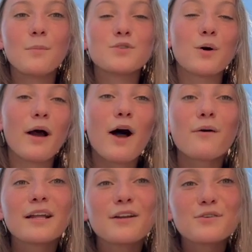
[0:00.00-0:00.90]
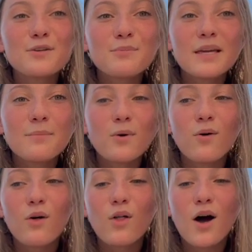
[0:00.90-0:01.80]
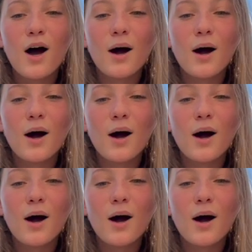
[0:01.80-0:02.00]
So I already know some people.